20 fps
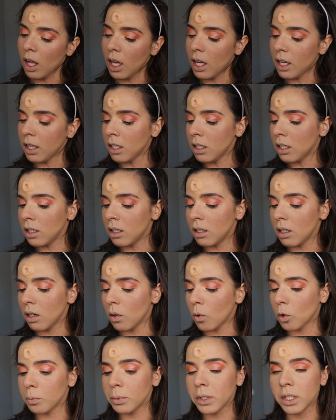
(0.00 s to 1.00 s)
And this is
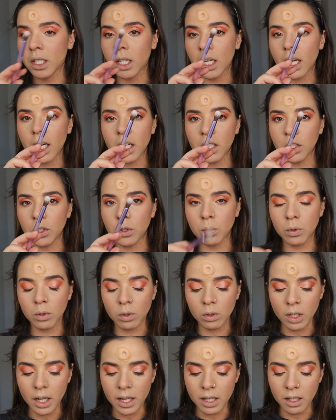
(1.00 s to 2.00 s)
the Urban Decay
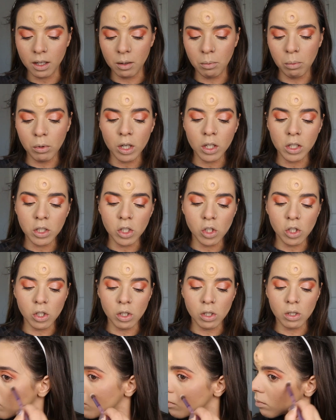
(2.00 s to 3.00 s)
dual-ended brush.